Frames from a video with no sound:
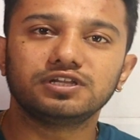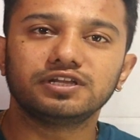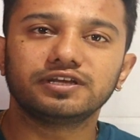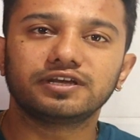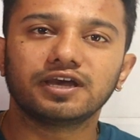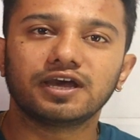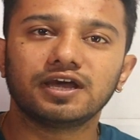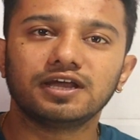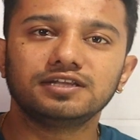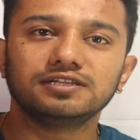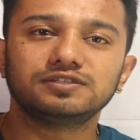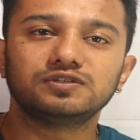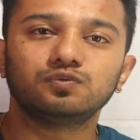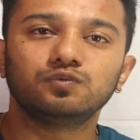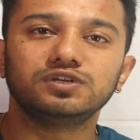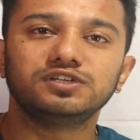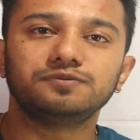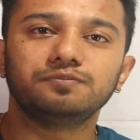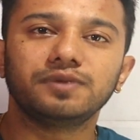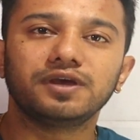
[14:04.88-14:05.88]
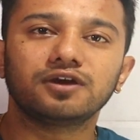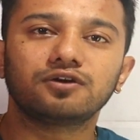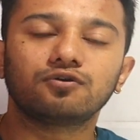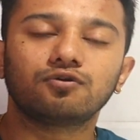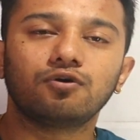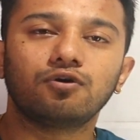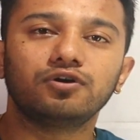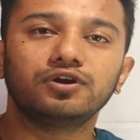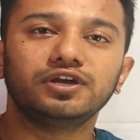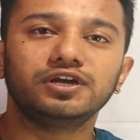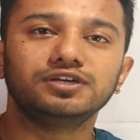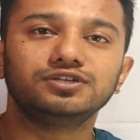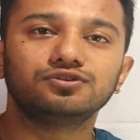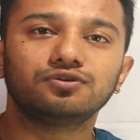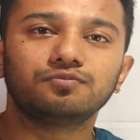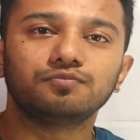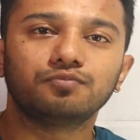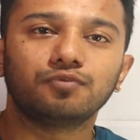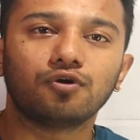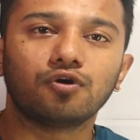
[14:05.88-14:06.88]
ligands which make
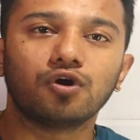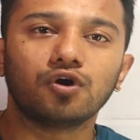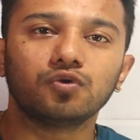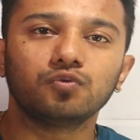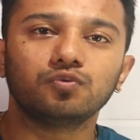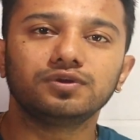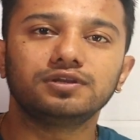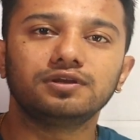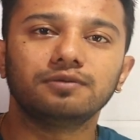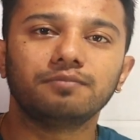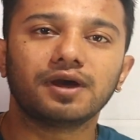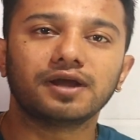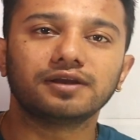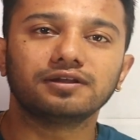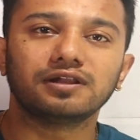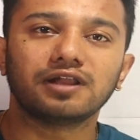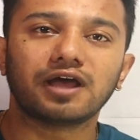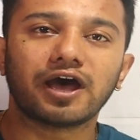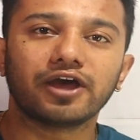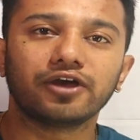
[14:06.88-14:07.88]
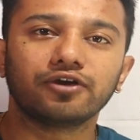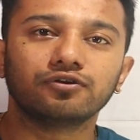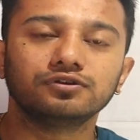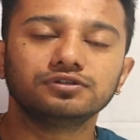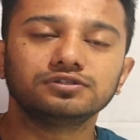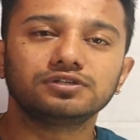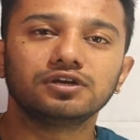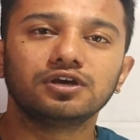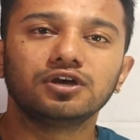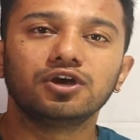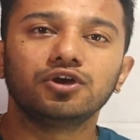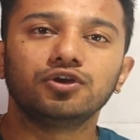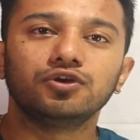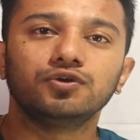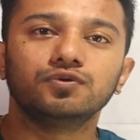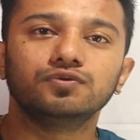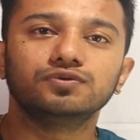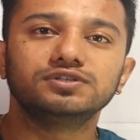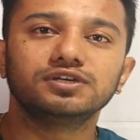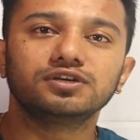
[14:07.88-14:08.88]
coordination bond with the metal ions
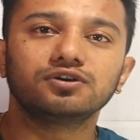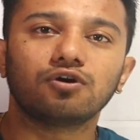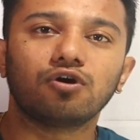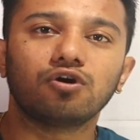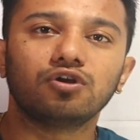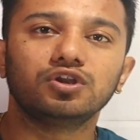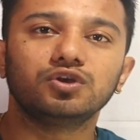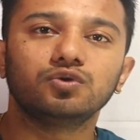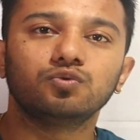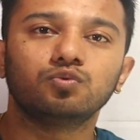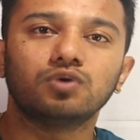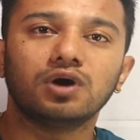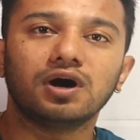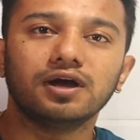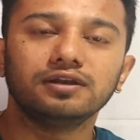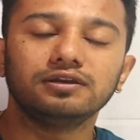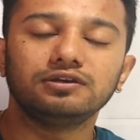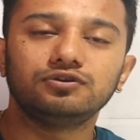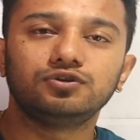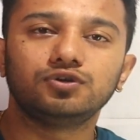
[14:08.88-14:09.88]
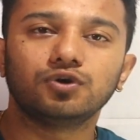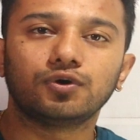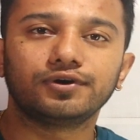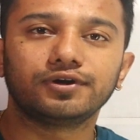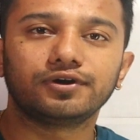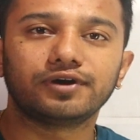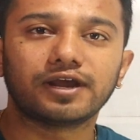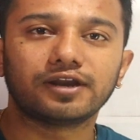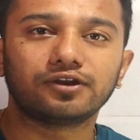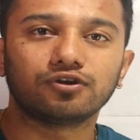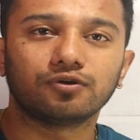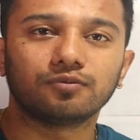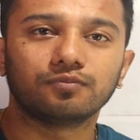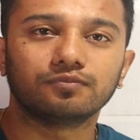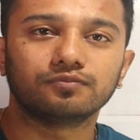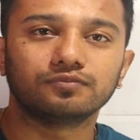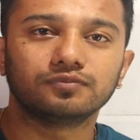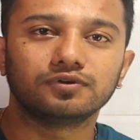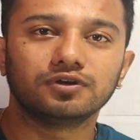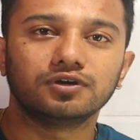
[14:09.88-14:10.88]
using only one donor atom.
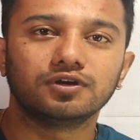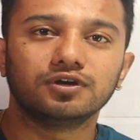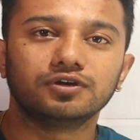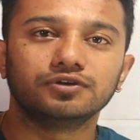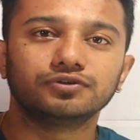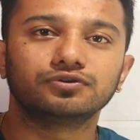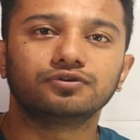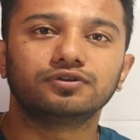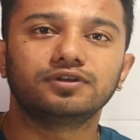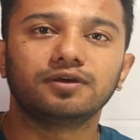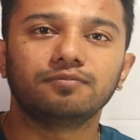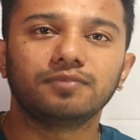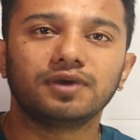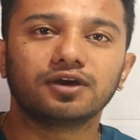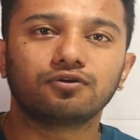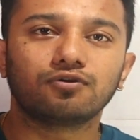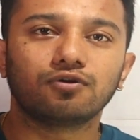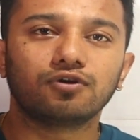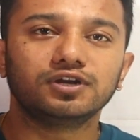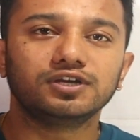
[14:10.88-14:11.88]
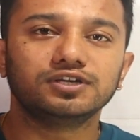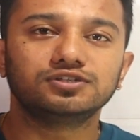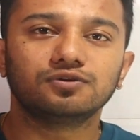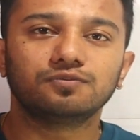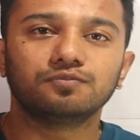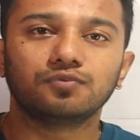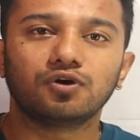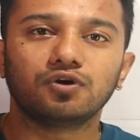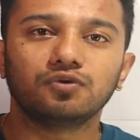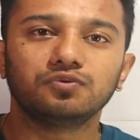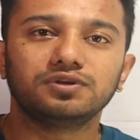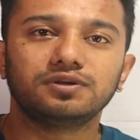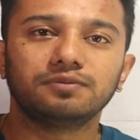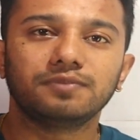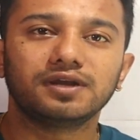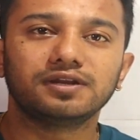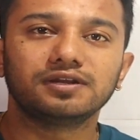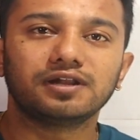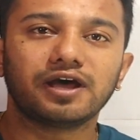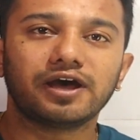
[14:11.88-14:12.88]
So they make coordination bond with the
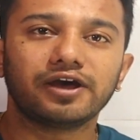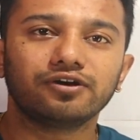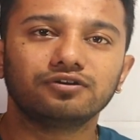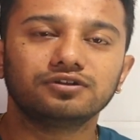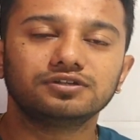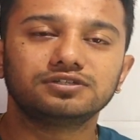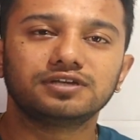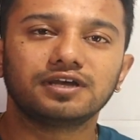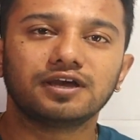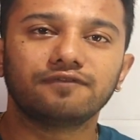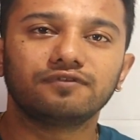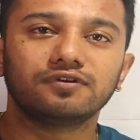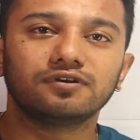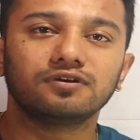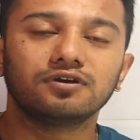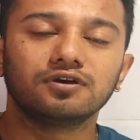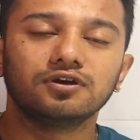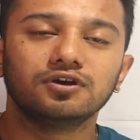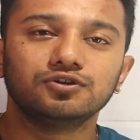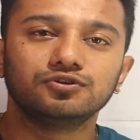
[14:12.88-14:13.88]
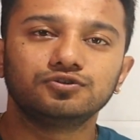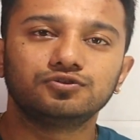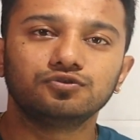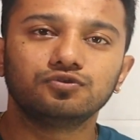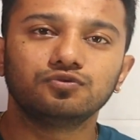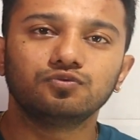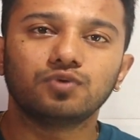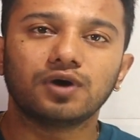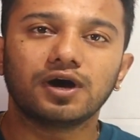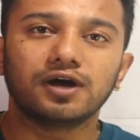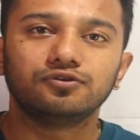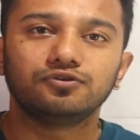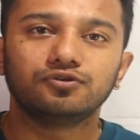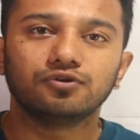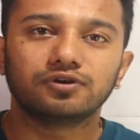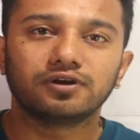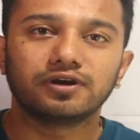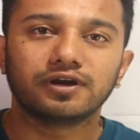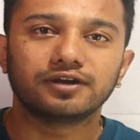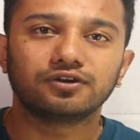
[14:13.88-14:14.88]
metal ions having through one
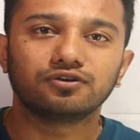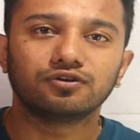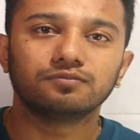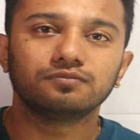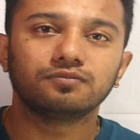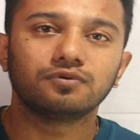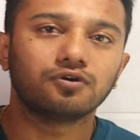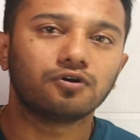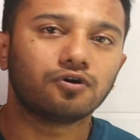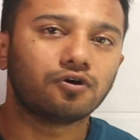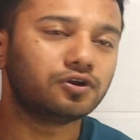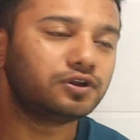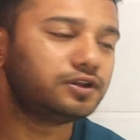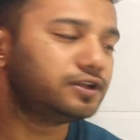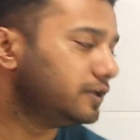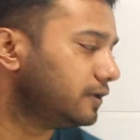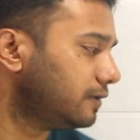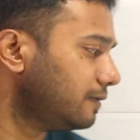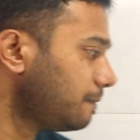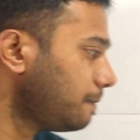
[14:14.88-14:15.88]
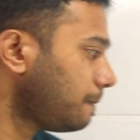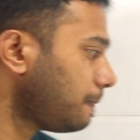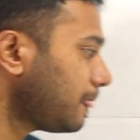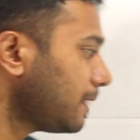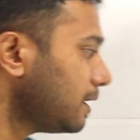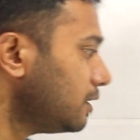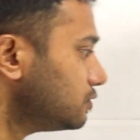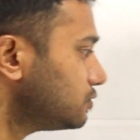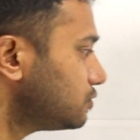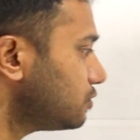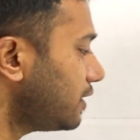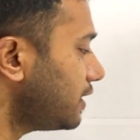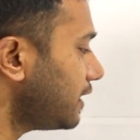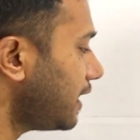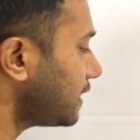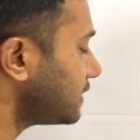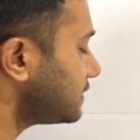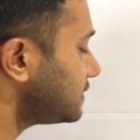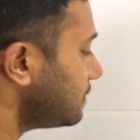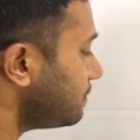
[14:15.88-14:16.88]
donor atom only. So an
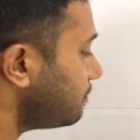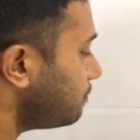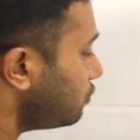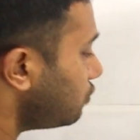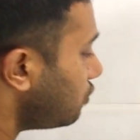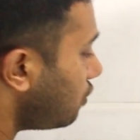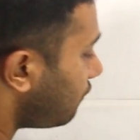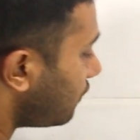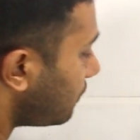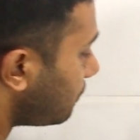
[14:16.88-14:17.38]
example of a